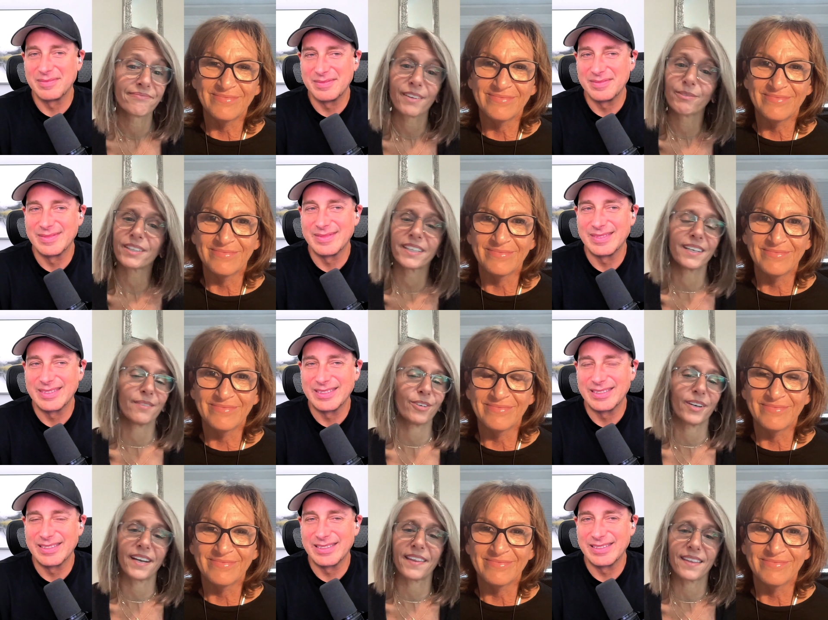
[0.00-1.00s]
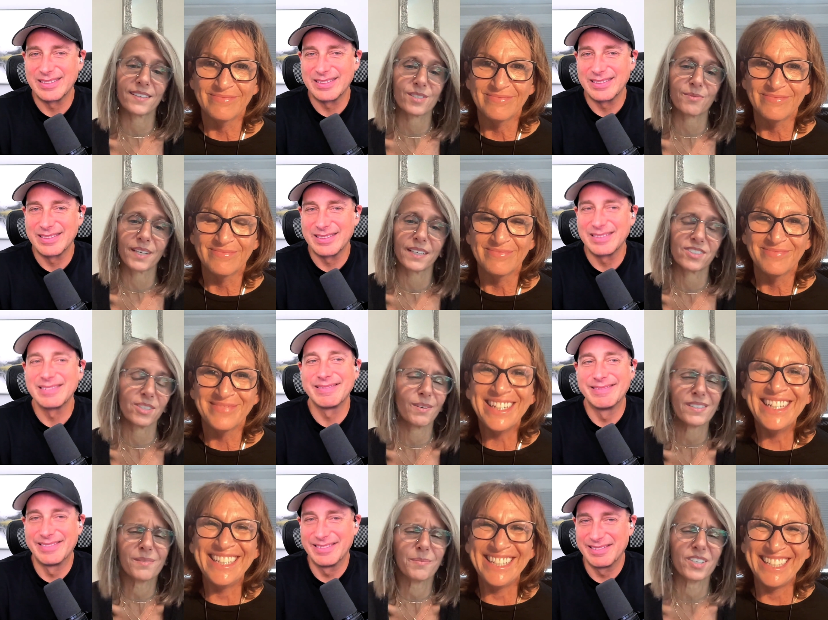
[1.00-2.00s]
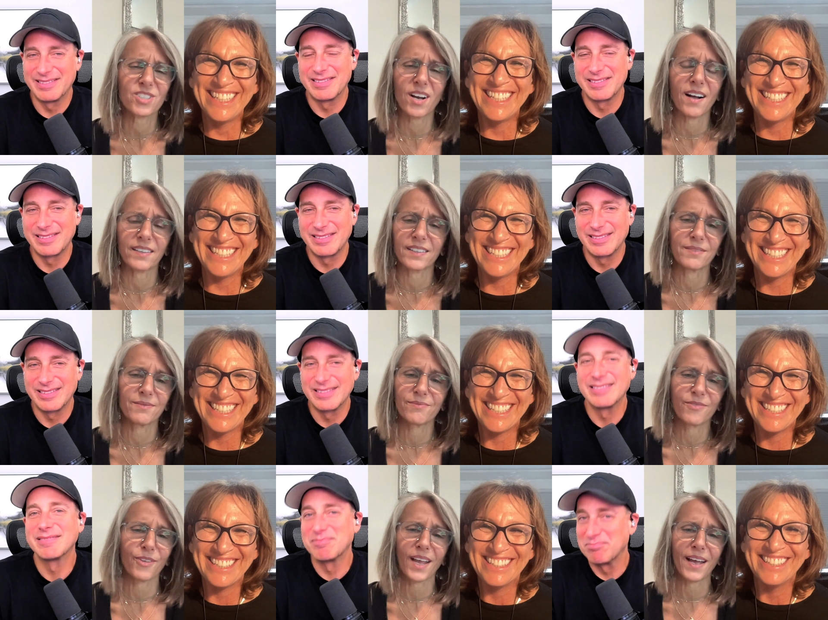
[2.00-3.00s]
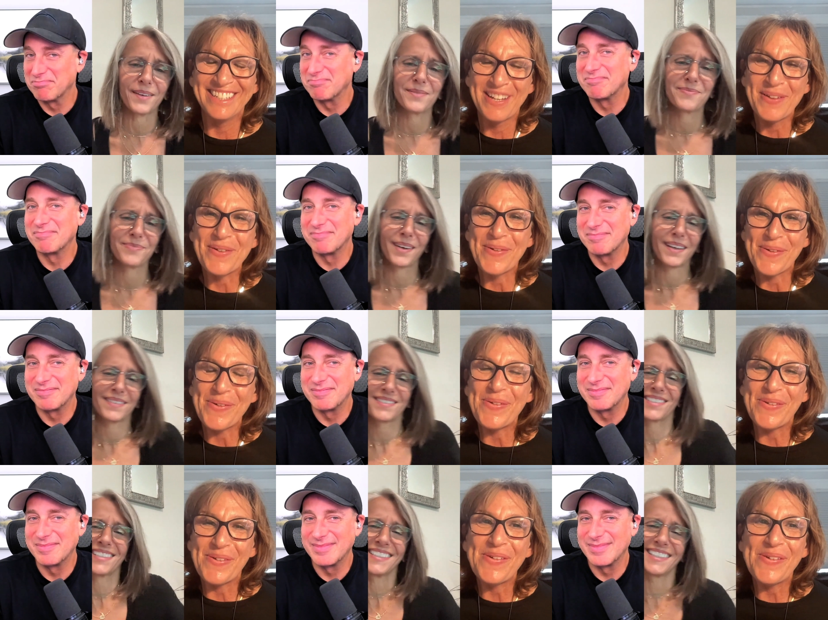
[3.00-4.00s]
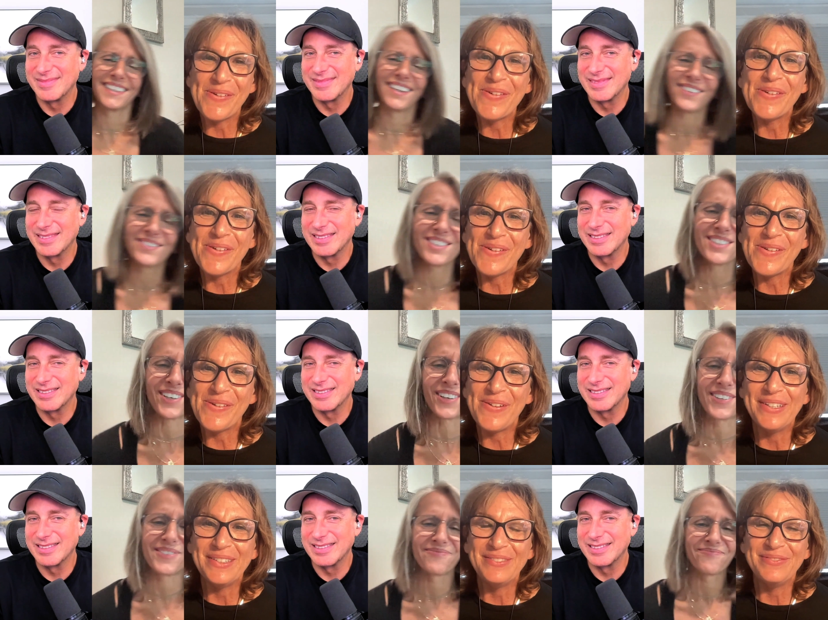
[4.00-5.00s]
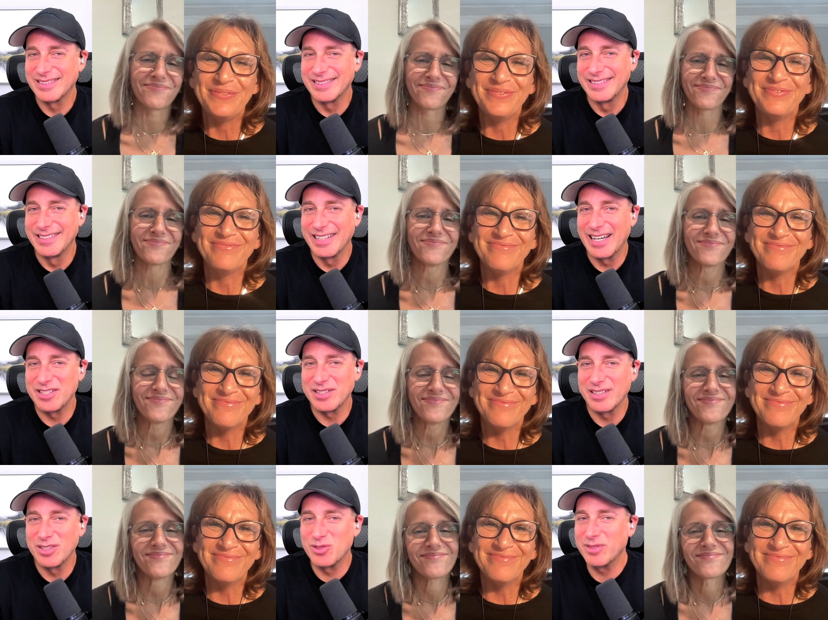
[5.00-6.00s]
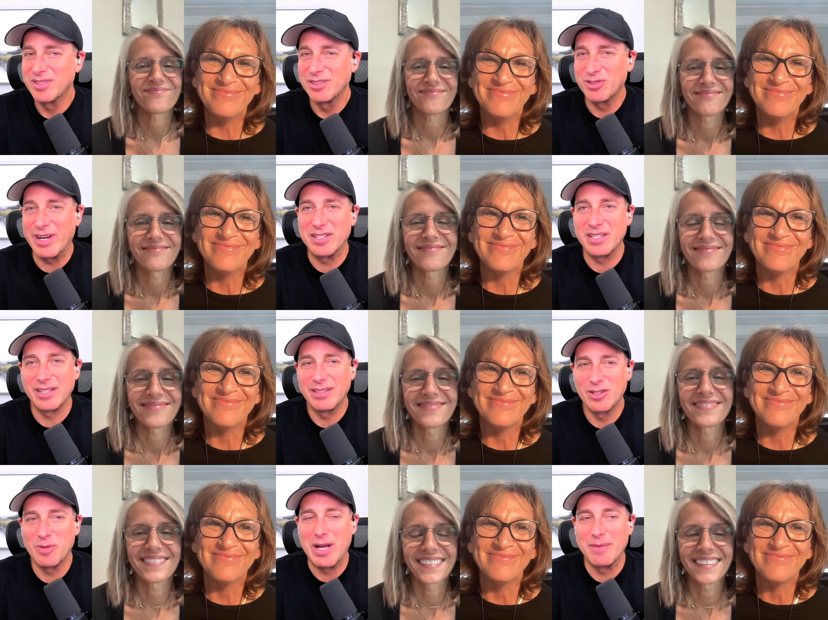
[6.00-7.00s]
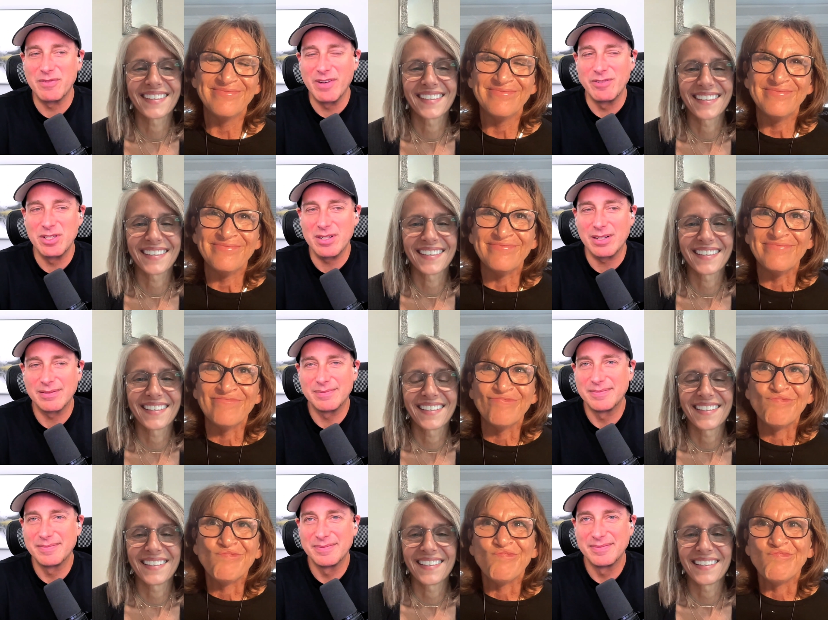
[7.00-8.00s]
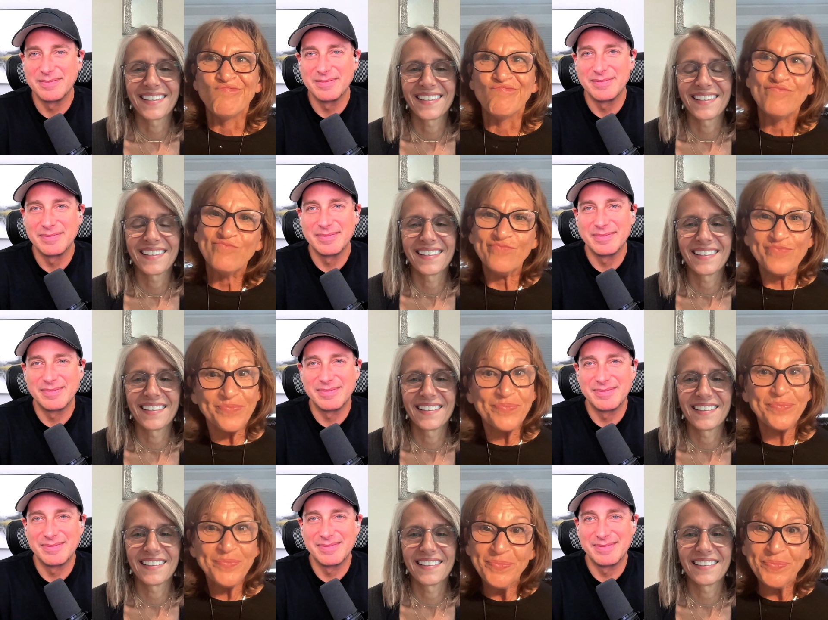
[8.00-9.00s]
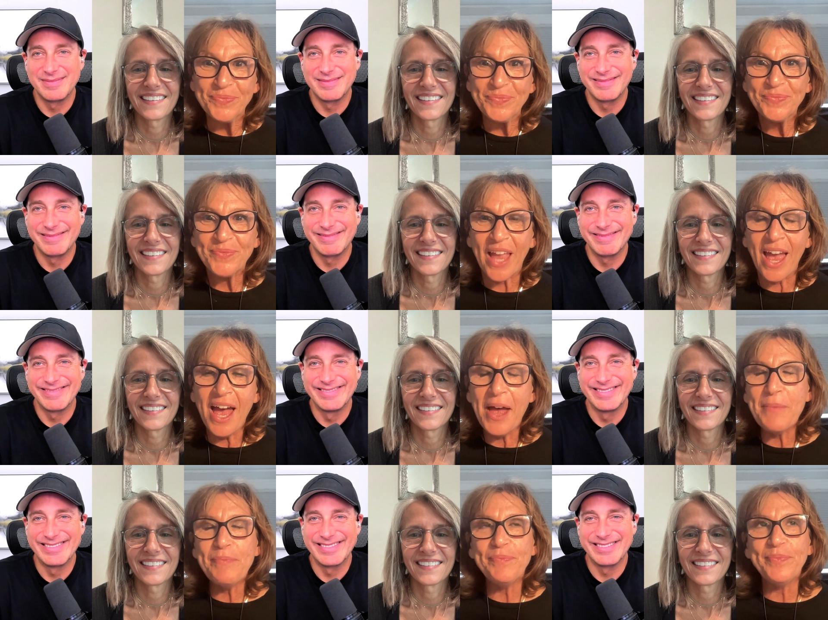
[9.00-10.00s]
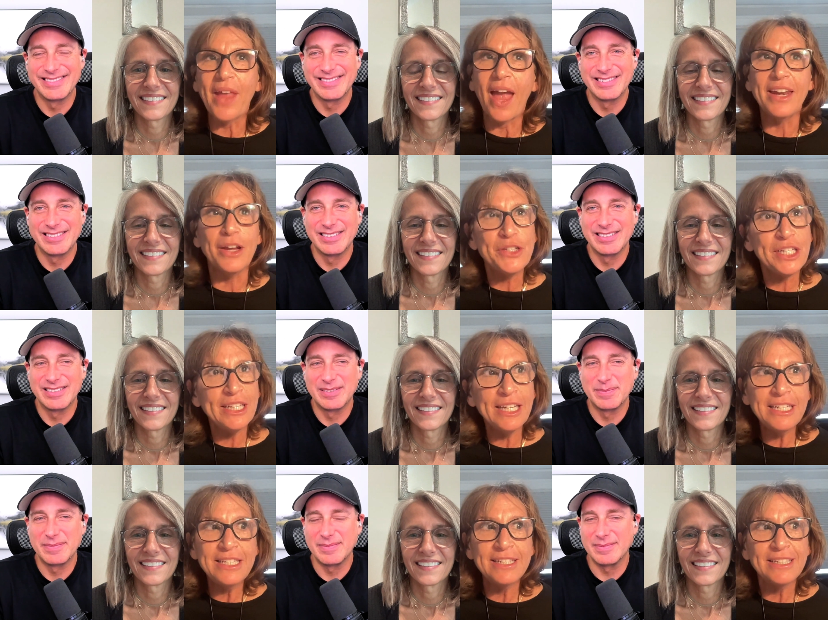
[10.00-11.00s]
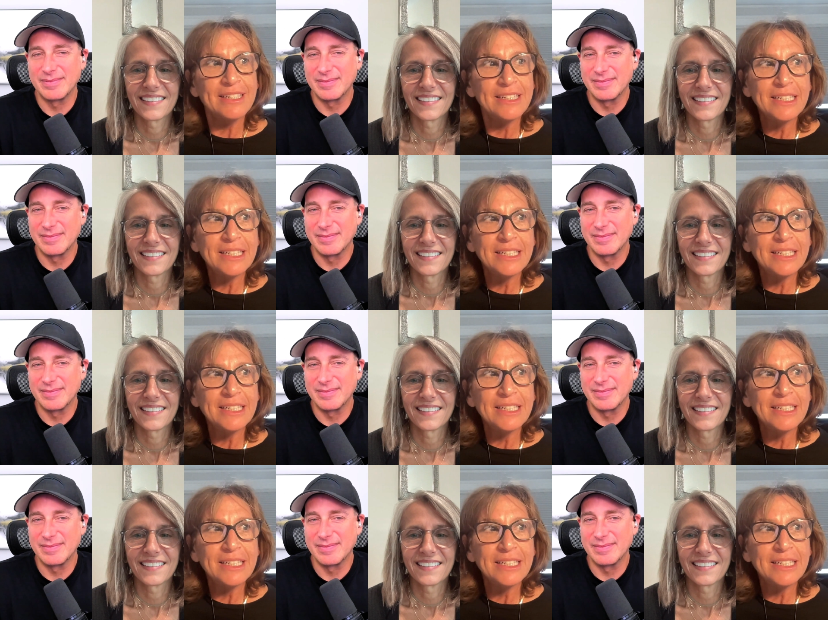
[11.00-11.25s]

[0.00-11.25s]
Speaker 1: Really give her anything sweet. She wasn't a big chocolate fan, but she did love dessert.
Speaker 2: Gotcha. Tr Tracy, your mom's favorite dessert. Mm-hmm.
Speaker 3: um, I know she liked